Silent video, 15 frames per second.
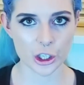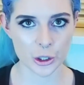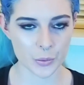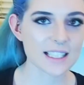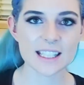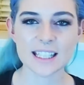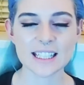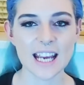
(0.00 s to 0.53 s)

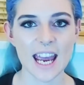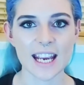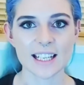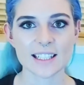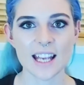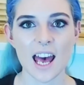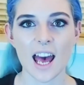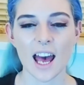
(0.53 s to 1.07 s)
It
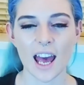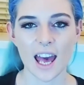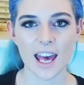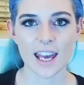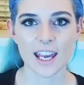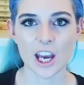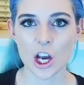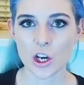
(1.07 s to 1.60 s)
contains
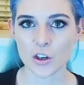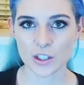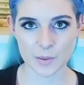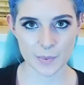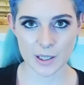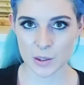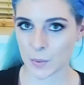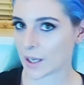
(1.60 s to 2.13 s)
a
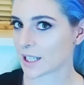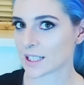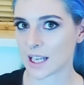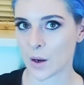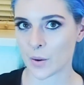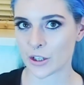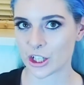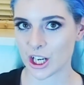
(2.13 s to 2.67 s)
crispy sweet and
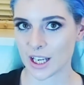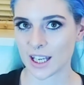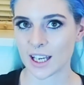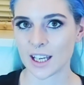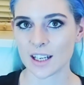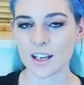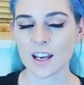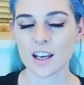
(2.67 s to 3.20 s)
sour
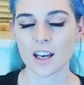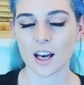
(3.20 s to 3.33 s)
chicken,